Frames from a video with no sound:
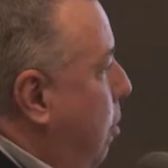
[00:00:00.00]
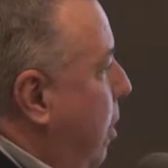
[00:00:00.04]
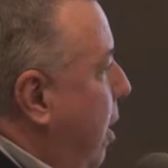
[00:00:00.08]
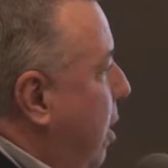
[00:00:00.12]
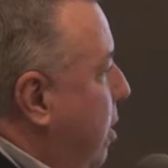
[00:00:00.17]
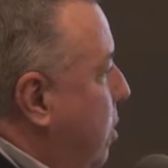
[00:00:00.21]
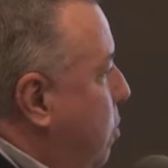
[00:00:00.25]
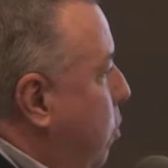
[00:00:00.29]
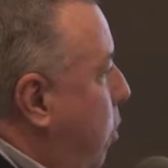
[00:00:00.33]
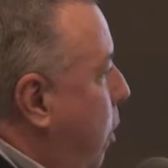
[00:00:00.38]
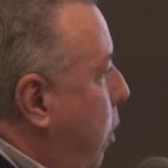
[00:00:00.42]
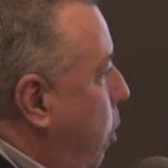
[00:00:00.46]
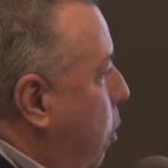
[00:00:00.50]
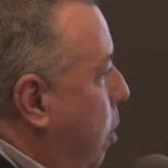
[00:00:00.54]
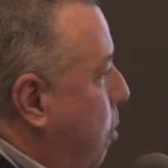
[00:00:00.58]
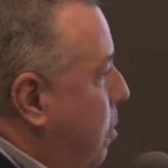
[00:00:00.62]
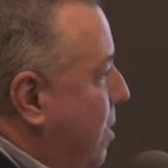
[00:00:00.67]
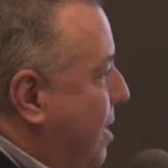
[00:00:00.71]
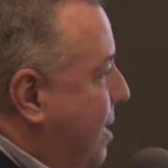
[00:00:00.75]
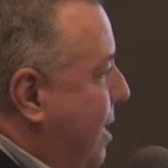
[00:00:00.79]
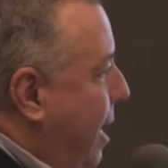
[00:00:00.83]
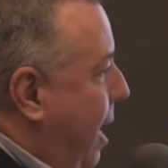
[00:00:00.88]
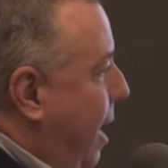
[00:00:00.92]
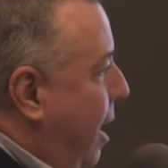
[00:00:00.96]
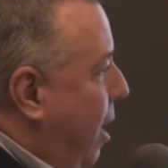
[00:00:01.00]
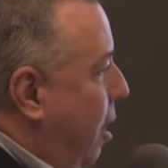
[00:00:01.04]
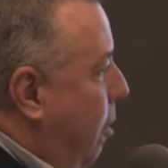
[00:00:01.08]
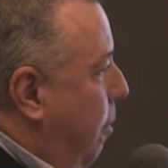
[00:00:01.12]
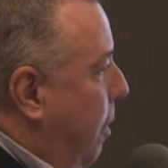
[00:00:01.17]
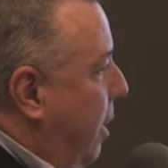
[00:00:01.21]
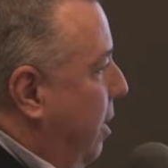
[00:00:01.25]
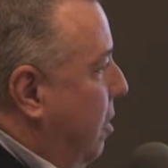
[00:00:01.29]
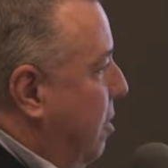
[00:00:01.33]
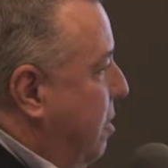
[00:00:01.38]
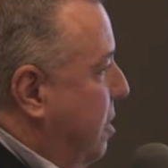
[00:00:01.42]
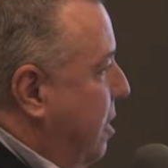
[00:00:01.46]
being 21%
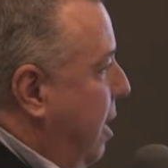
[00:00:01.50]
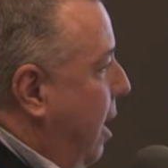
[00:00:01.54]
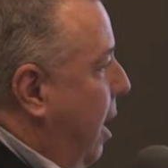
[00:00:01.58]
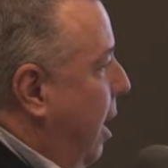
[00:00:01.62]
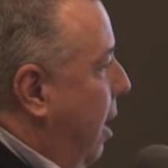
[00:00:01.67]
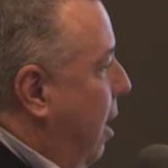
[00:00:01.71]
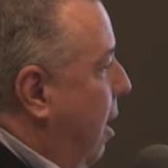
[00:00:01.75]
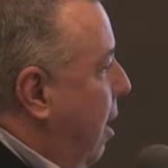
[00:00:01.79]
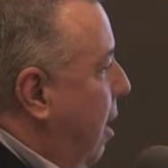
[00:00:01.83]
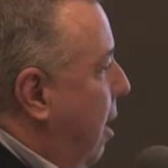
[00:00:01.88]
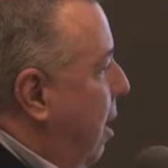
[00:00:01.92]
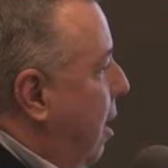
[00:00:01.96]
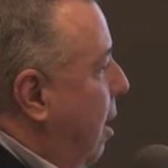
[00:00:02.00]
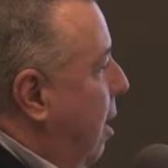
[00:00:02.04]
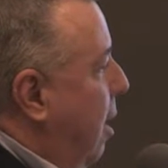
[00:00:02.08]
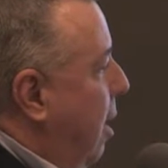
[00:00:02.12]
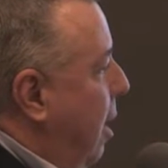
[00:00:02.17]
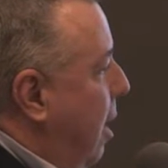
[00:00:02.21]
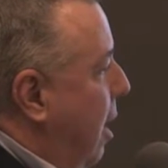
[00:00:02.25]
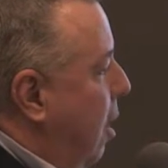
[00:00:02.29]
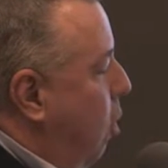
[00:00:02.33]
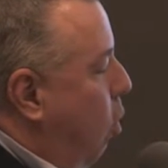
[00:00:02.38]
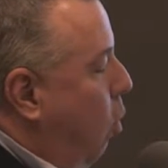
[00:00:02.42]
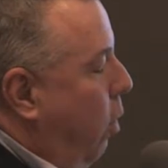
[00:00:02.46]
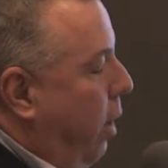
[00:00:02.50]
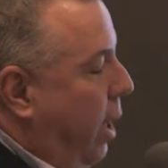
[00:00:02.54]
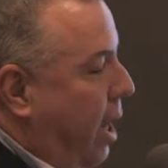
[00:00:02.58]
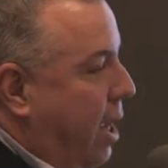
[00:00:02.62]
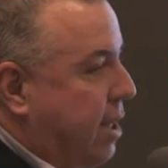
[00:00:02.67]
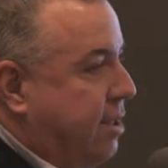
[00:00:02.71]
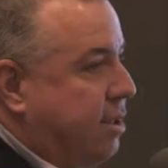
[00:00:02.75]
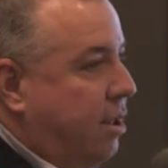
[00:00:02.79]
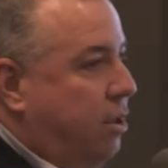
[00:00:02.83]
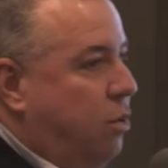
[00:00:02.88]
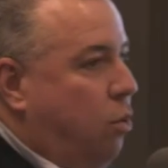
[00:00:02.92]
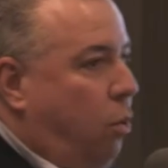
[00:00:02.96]
elemental zinc, only
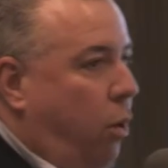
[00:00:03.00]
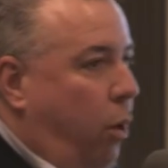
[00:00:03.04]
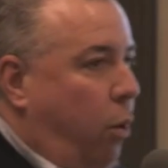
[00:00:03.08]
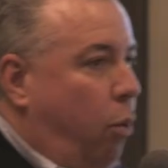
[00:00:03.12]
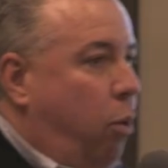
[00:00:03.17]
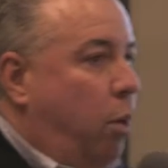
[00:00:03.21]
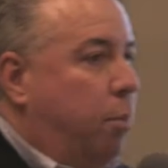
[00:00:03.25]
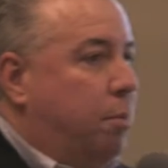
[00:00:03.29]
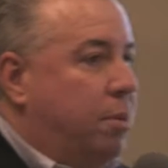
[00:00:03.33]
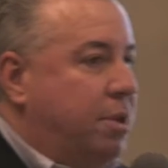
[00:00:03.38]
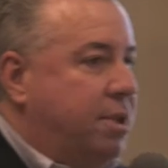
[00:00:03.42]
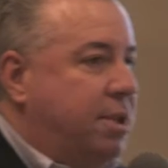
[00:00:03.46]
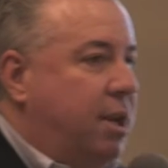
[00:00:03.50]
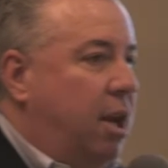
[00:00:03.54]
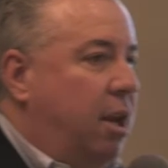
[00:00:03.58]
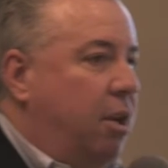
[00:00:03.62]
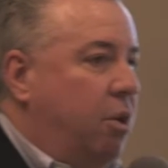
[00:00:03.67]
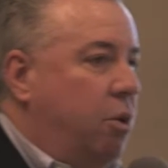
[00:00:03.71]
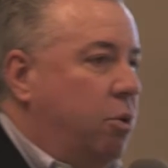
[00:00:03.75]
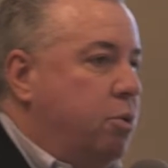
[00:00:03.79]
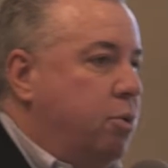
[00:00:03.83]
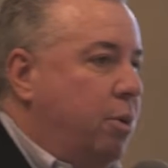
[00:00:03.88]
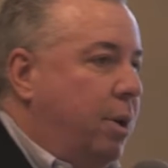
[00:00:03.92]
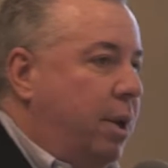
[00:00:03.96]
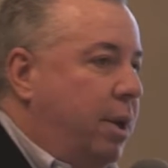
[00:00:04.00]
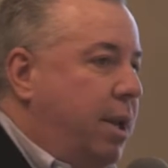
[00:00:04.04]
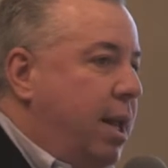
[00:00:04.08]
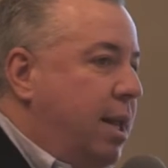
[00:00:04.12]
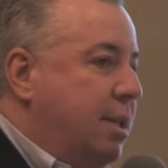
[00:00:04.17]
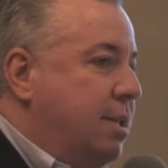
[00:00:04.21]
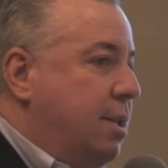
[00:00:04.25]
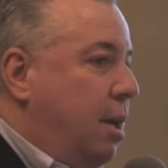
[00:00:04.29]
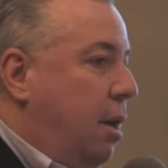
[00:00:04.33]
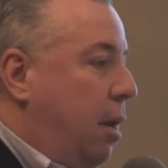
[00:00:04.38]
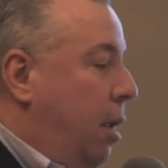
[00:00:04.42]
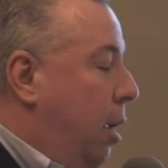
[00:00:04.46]
has a 21% nutrient
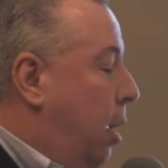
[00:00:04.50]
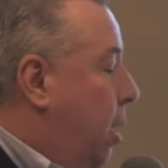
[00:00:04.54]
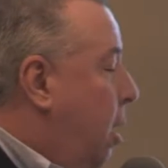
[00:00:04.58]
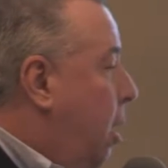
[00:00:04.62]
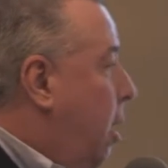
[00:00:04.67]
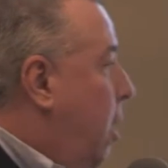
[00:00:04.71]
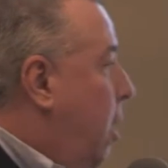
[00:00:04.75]
density.